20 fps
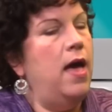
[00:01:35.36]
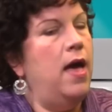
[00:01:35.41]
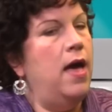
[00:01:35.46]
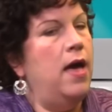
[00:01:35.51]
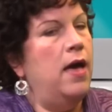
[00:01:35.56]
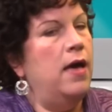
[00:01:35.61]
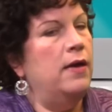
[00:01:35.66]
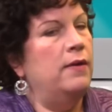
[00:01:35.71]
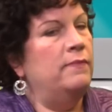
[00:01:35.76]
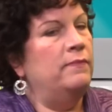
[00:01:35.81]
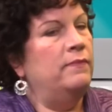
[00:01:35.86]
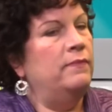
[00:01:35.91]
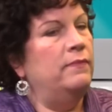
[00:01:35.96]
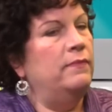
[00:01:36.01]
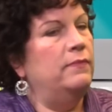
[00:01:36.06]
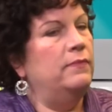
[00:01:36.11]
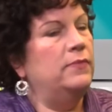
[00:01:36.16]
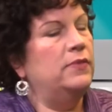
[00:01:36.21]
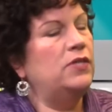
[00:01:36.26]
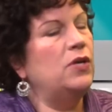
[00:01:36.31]
Um,
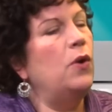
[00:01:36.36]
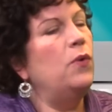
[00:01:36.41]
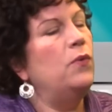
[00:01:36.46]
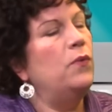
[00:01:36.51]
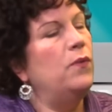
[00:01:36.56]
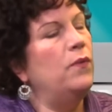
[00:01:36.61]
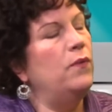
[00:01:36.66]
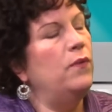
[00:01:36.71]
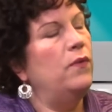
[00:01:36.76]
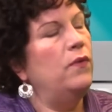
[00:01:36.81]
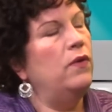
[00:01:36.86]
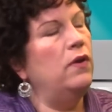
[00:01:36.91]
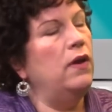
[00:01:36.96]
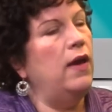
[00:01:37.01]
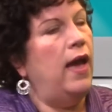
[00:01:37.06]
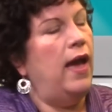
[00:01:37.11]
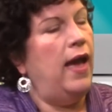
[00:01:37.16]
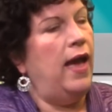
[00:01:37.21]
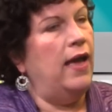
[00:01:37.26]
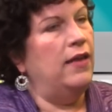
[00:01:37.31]
so,
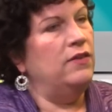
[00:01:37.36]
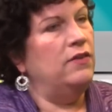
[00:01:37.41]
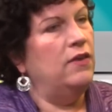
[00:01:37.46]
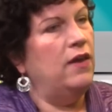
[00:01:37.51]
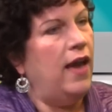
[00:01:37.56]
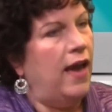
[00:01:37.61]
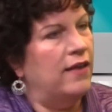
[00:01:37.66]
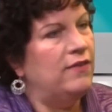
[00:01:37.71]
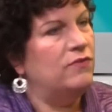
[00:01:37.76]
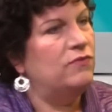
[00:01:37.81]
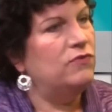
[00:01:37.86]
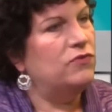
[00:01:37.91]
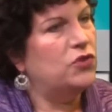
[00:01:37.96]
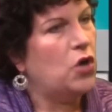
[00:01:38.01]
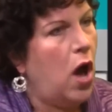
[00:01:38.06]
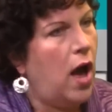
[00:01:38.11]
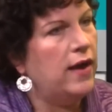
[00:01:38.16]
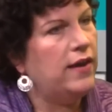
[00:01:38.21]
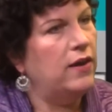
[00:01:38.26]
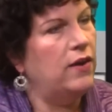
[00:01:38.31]
and and
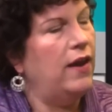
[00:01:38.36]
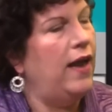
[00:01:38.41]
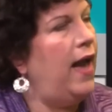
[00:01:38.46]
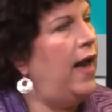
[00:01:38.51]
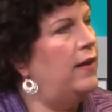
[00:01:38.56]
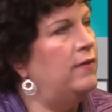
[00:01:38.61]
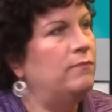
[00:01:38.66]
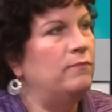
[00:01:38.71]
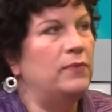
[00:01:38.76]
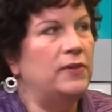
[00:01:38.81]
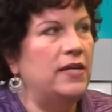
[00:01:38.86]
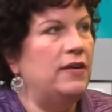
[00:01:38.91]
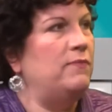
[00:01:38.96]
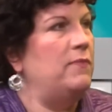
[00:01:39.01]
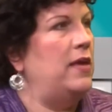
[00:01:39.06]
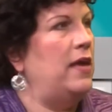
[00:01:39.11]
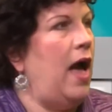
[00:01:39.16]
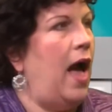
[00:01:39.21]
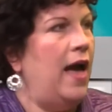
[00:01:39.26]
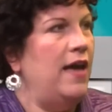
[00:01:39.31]
talk, and believe
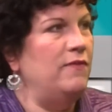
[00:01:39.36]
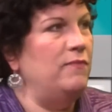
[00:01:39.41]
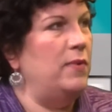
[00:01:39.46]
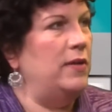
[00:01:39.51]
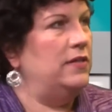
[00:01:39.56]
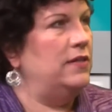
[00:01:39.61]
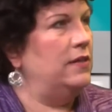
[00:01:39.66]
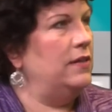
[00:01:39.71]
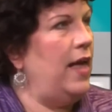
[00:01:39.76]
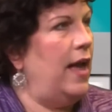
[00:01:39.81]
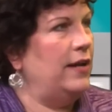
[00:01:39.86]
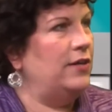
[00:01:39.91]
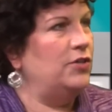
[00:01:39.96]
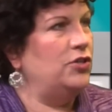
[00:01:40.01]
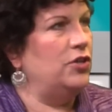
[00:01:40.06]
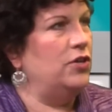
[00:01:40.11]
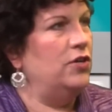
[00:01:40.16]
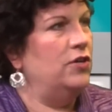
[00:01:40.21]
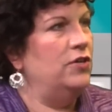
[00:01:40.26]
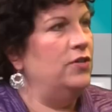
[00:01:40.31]
me, I've been to
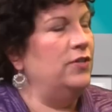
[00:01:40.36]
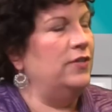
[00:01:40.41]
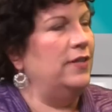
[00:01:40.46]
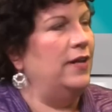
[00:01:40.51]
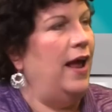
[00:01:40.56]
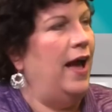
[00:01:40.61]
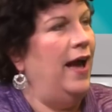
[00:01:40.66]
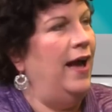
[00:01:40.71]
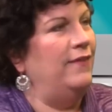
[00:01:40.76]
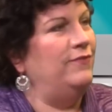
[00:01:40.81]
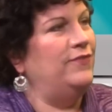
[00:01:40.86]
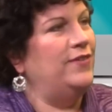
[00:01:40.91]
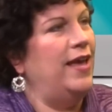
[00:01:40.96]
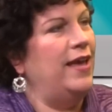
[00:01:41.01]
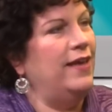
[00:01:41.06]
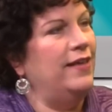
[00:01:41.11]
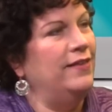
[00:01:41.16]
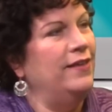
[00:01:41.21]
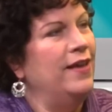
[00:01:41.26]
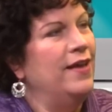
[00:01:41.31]
lectures, and I've
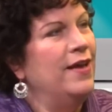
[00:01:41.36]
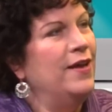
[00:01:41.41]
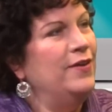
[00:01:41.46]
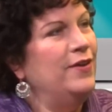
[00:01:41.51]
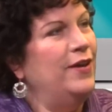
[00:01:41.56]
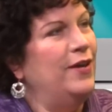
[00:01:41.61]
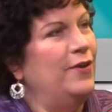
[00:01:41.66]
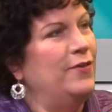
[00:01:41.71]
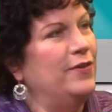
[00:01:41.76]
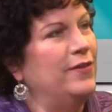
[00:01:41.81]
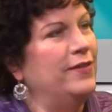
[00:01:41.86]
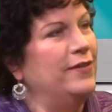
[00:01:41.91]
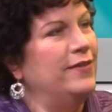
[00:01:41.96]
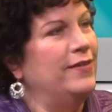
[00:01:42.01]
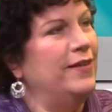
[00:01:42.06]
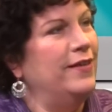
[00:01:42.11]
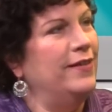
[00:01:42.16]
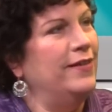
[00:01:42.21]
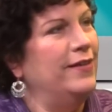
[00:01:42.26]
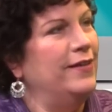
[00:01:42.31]
taken, you know, the,
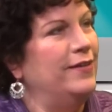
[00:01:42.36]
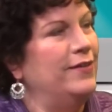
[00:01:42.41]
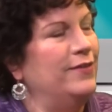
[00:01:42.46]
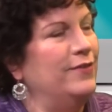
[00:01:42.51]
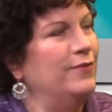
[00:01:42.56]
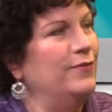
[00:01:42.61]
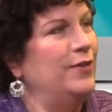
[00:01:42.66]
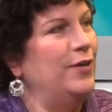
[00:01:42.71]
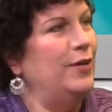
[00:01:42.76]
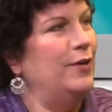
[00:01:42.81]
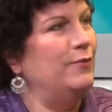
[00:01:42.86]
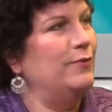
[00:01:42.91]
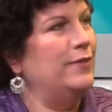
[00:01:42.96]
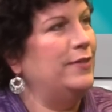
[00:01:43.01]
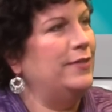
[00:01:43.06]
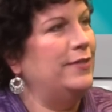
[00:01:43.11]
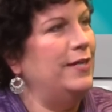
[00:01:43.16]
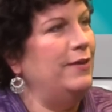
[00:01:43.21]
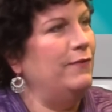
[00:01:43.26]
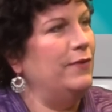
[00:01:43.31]
the little, you know,
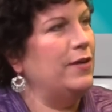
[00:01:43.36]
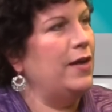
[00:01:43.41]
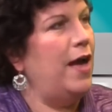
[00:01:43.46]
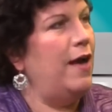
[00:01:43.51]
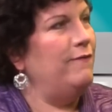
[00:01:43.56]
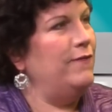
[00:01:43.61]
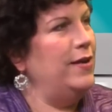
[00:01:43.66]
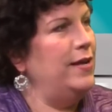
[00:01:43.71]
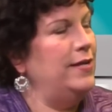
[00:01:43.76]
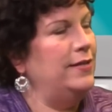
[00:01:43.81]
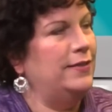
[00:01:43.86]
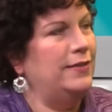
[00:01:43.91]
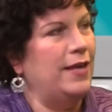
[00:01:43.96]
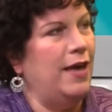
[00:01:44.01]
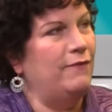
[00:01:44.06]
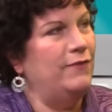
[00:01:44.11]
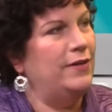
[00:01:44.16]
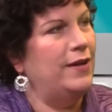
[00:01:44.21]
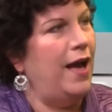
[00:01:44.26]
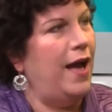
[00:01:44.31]
Stephen Covey's
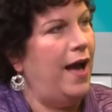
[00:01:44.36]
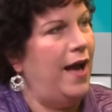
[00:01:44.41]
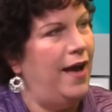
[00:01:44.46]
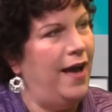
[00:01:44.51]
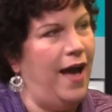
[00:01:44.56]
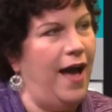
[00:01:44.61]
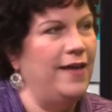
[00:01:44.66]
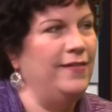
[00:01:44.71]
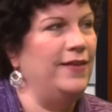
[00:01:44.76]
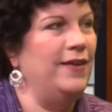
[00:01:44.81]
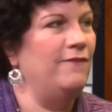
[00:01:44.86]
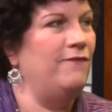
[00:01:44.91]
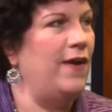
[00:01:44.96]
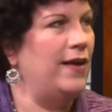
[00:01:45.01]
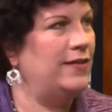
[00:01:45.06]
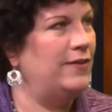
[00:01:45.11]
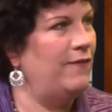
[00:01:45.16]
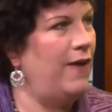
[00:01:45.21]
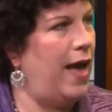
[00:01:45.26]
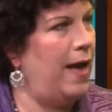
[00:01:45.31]
seven highly
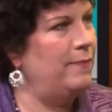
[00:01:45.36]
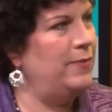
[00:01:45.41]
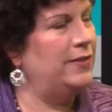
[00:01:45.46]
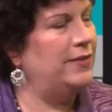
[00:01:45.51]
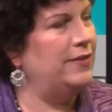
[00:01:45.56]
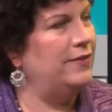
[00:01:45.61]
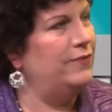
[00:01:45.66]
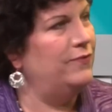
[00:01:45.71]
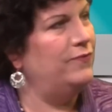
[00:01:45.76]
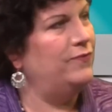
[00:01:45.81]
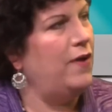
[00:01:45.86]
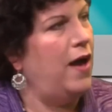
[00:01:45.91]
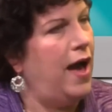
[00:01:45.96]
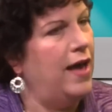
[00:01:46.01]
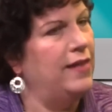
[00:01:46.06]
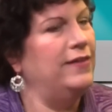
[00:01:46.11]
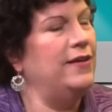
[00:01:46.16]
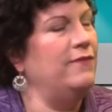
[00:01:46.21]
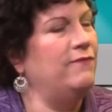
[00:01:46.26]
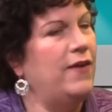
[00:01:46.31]
effective habits of
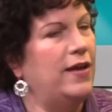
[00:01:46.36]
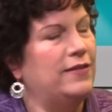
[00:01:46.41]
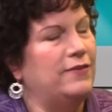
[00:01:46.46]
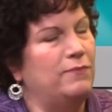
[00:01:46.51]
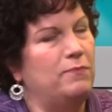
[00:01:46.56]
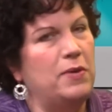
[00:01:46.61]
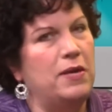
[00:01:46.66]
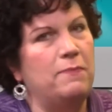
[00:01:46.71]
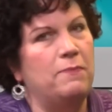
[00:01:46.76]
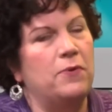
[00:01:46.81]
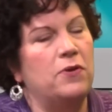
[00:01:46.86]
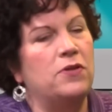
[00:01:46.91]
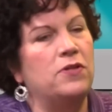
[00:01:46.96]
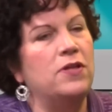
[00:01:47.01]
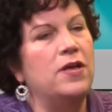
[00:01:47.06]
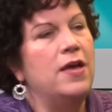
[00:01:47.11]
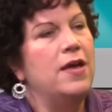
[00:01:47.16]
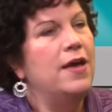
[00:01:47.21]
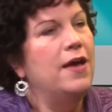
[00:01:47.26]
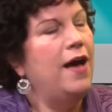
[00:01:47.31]
highly effective people.